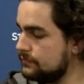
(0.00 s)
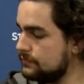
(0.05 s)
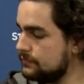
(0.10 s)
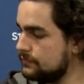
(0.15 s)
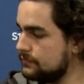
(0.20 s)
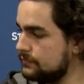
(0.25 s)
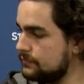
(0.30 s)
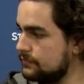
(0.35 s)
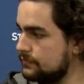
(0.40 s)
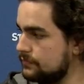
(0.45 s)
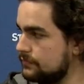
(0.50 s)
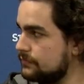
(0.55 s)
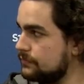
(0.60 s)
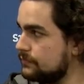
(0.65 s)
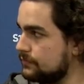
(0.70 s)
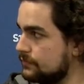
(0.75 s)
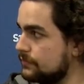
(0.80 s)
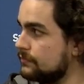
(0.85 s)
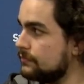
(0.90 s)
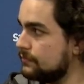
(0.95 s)

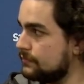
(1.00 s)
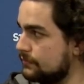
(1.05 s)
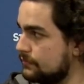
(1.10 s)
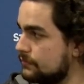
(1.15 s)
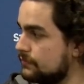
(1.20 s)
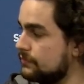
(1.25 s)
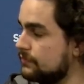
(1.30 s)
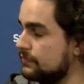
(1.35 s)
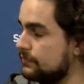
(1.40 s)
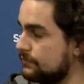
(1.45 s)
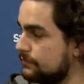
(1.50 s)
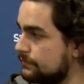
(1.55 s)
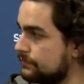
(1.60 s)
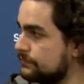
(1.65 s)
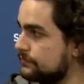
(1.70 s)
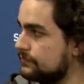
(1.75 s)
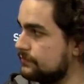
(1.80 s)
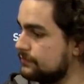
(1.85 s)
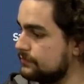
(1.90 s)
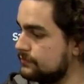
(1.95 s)

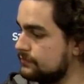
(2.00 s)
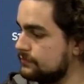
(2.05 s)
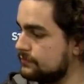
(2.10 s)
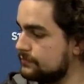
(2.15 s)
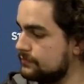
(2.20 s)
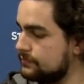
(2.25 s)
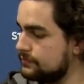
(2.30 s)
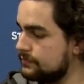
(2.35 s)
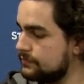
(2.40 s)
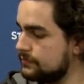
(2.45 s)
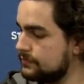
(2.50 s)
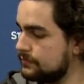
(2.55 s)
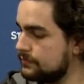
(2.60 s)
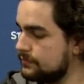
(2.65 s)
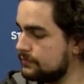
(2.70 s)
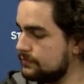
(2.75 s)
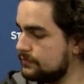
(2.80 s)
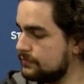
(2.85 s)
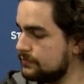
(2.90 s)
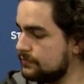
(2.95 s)

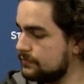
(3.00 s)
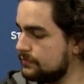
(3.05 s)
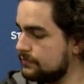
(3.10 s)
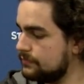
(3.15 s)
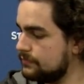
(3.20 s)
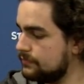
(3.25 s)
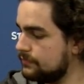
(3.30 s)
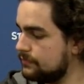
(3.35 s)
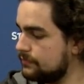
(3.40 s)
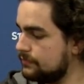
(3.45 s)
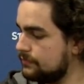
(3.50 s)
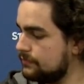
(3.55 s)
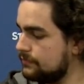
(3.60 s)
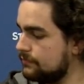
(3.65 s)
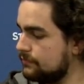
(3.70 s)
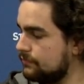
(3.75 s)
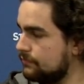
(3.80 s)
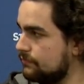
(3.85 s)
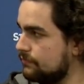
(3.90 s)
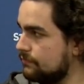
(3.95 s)

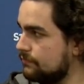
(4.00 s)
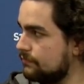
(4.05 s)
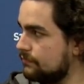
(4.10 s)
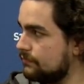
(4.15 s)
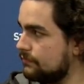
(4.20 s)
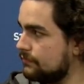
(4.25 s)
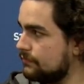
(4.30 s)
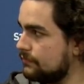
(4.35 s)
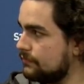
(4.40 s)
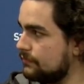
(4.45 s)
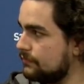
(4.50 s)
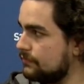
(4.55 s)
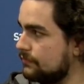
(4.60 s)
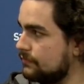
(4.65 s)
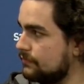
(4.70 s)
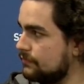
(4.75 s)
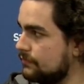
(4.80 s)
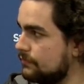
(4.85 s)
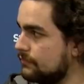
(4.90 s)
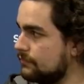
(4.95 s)

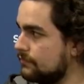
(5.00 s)
This person isn't speaking.